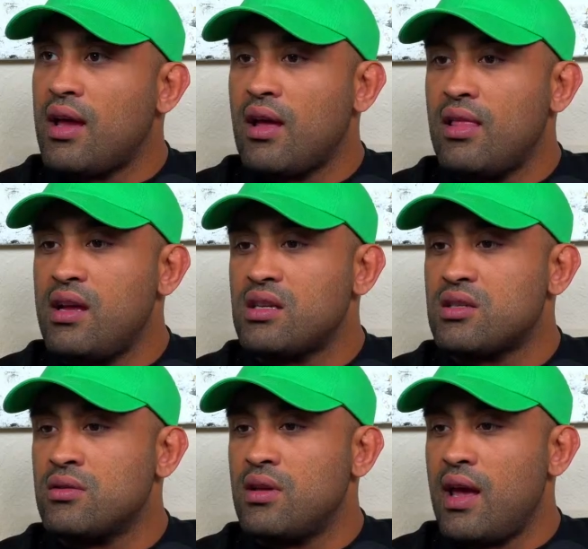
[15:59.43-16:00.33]
least
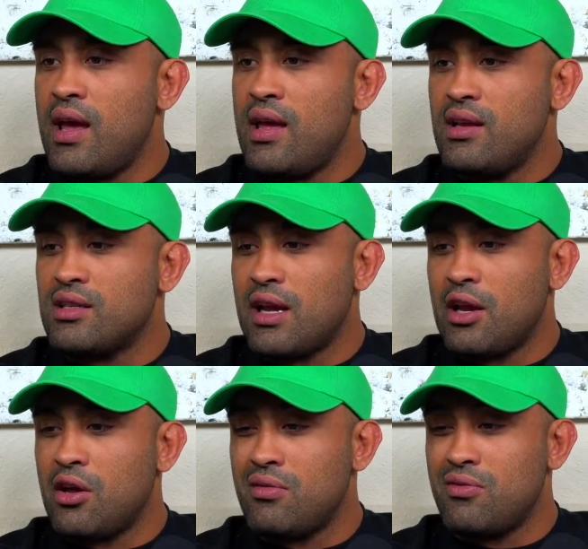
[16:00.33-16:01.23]
on the 80s, I
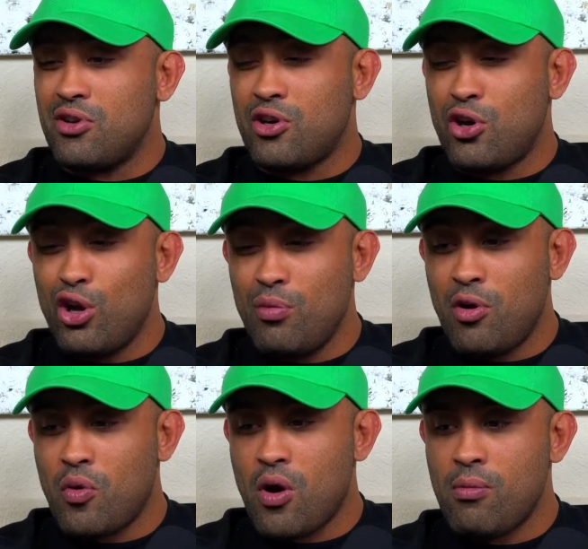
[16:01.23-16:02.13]
could be
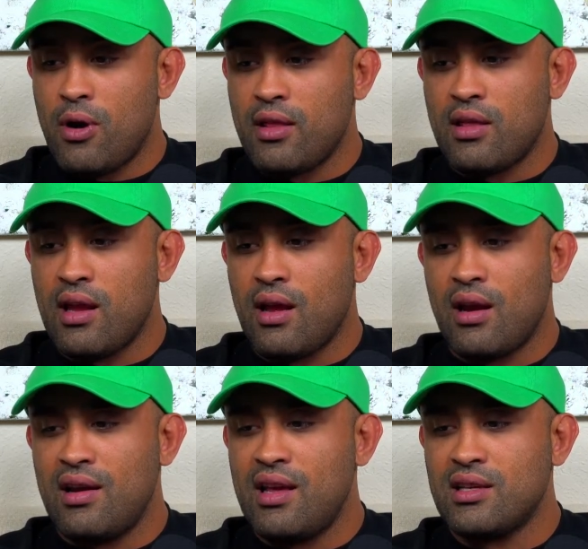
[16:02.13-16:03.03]
wrong, but I think at
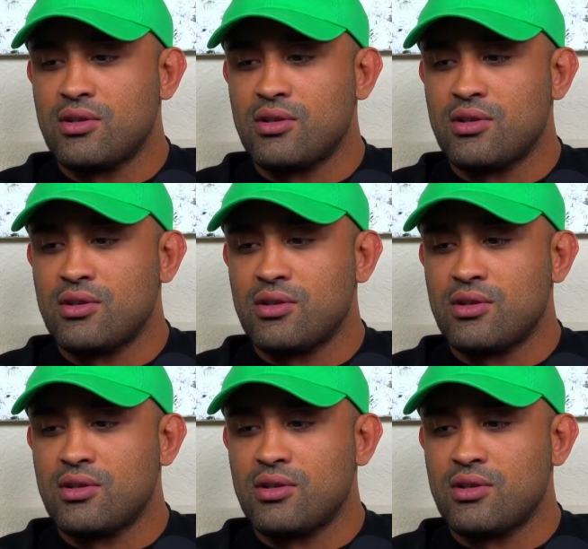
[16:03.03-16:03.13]
least on the